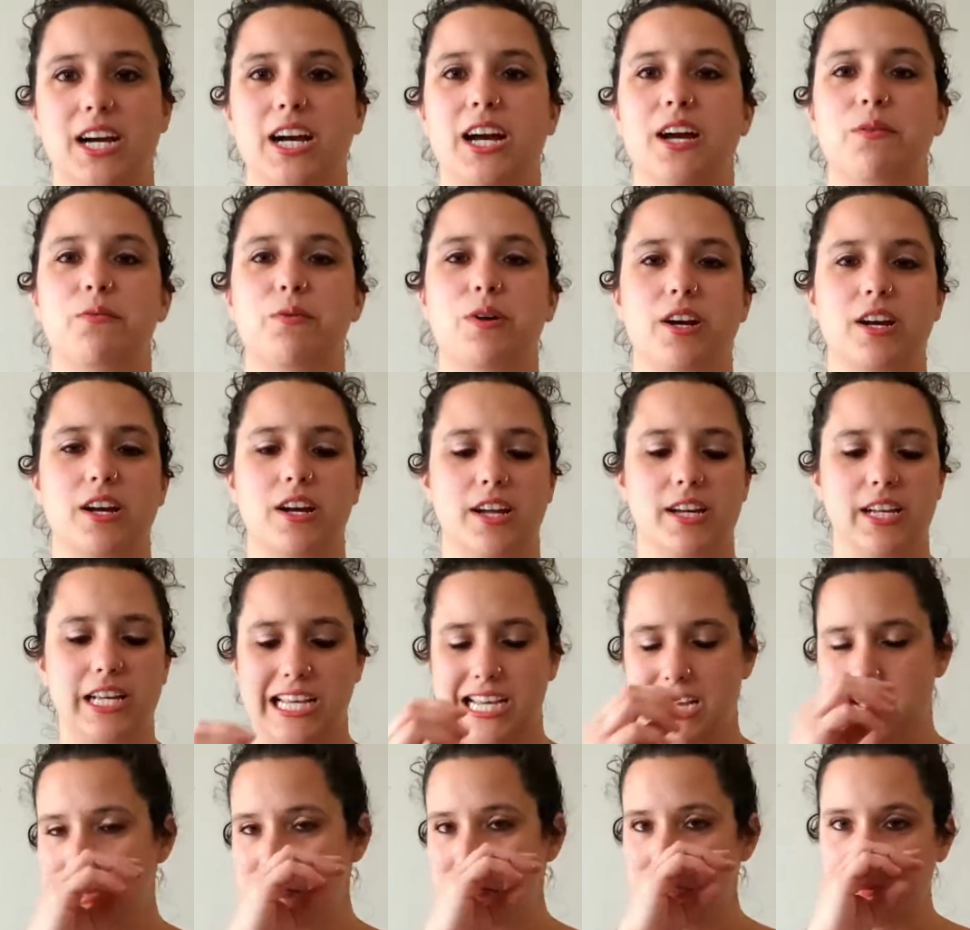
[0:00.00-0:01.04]
I work on
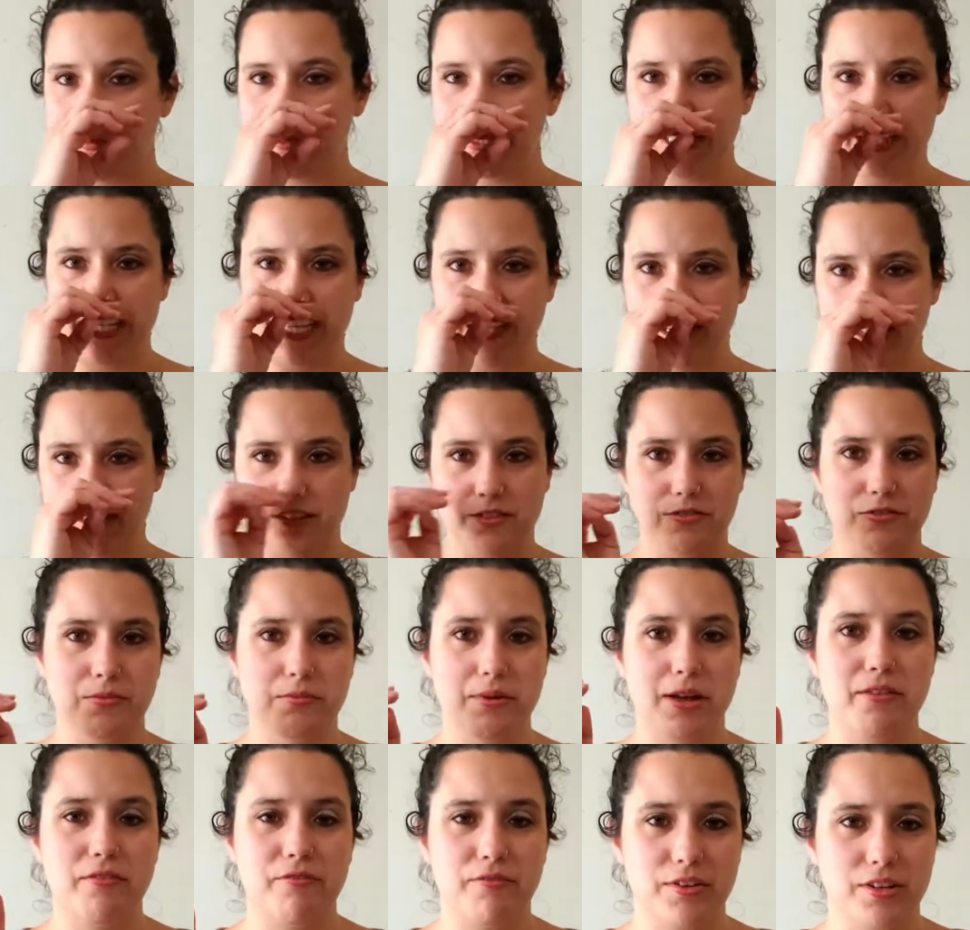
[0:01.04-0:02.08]
it. I'm able to get it over
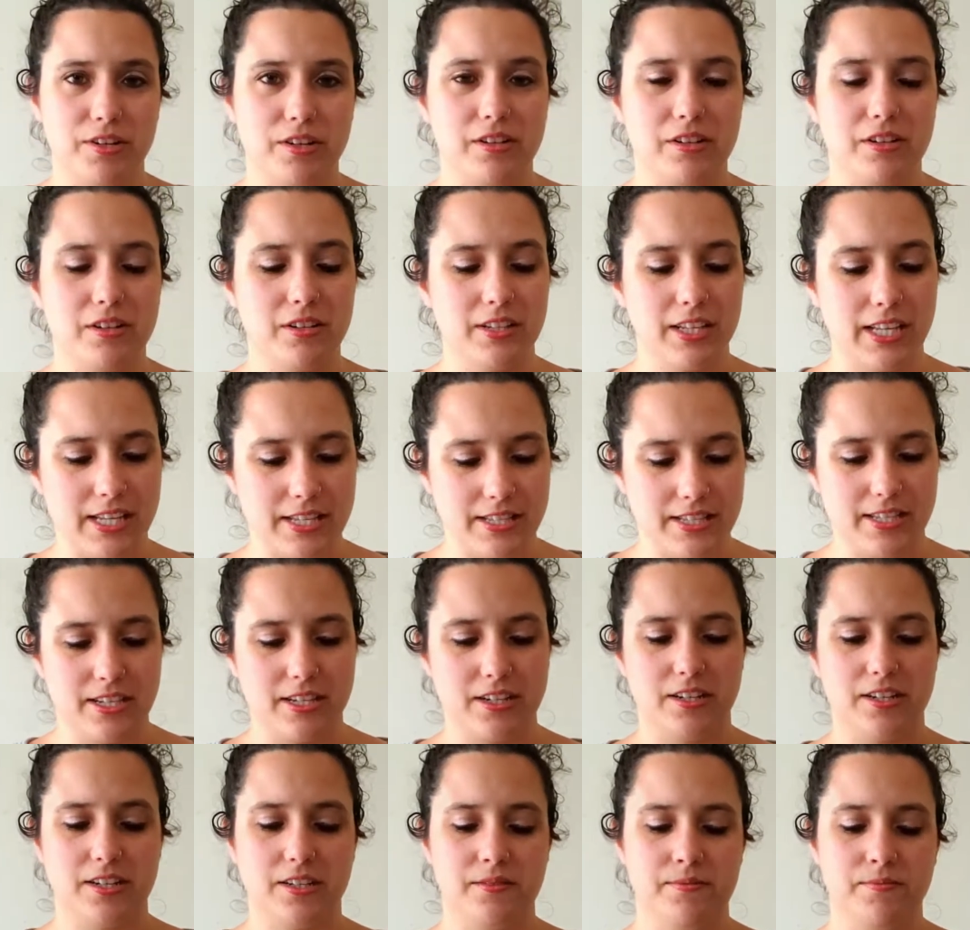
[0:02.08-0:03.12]
my foot a little
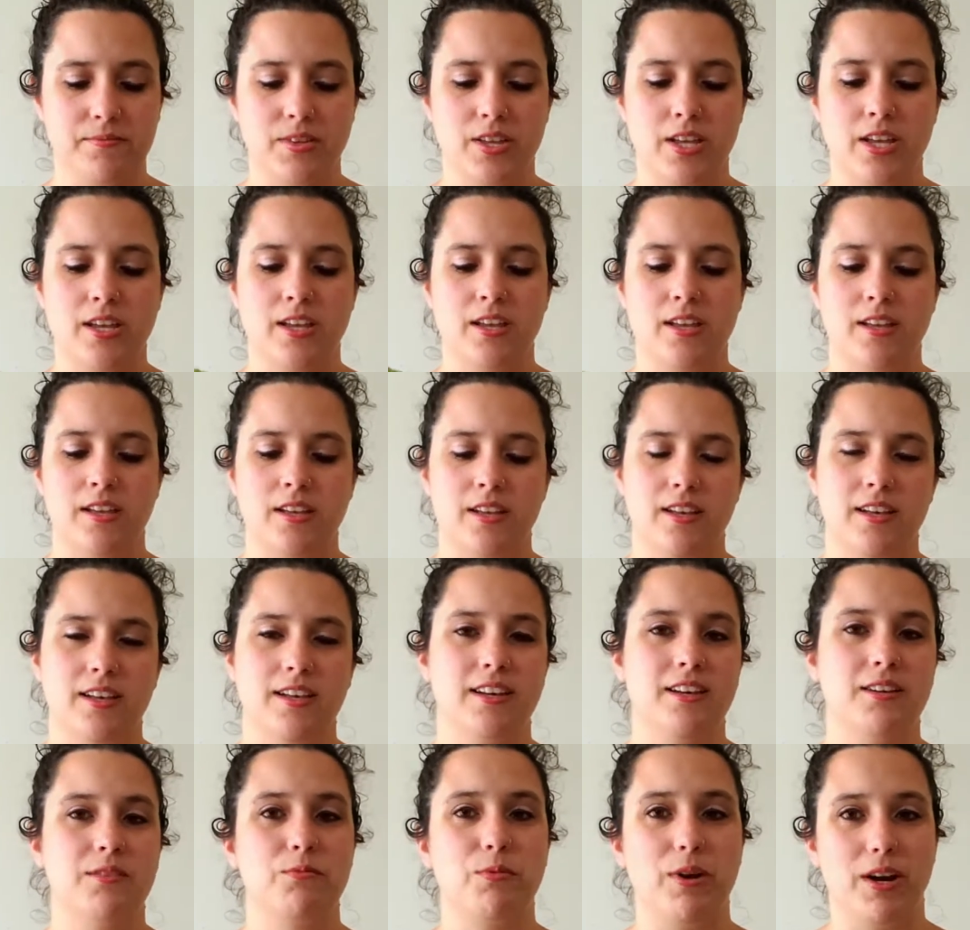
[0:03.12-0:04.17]
easier.
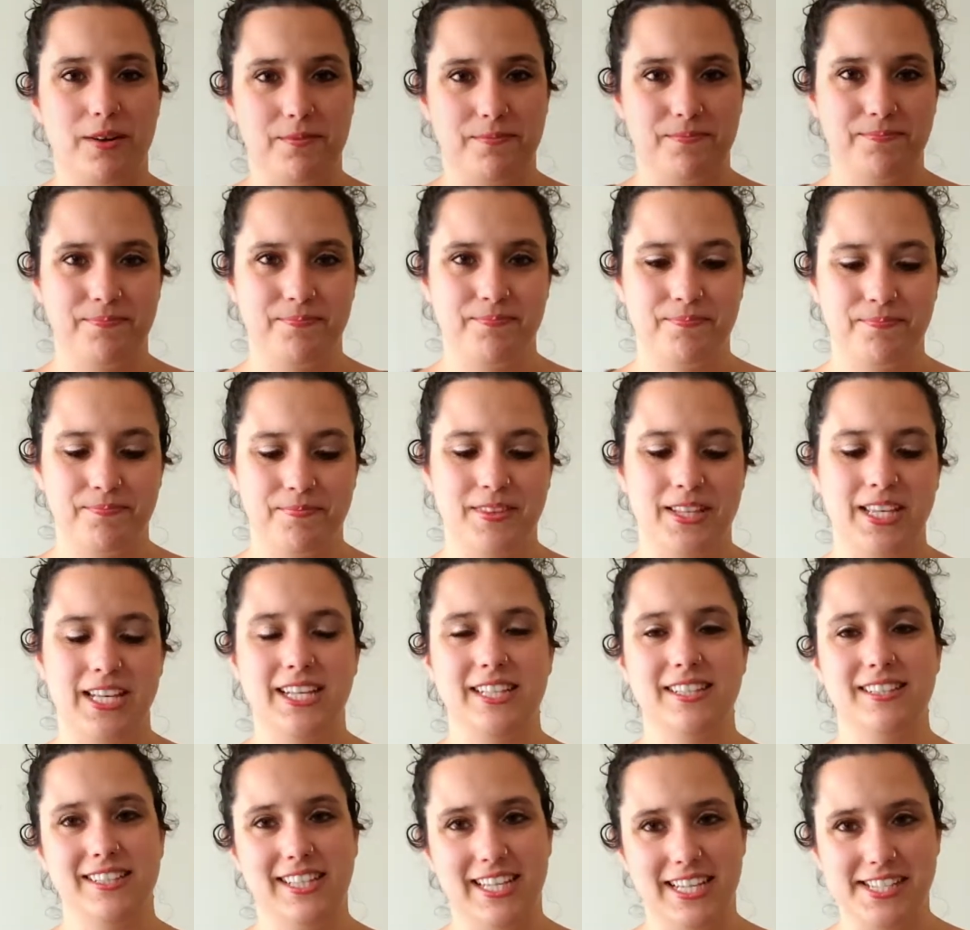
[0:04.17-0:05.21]
Well,
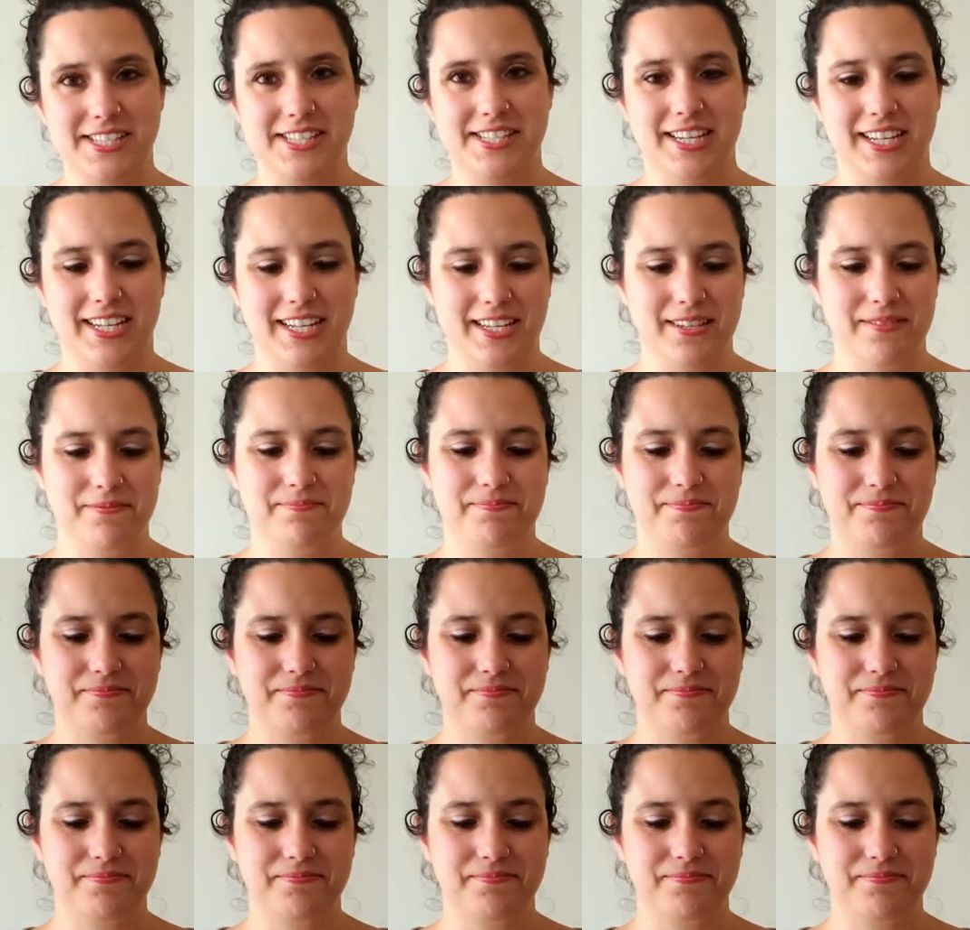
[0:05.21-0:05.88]
last night,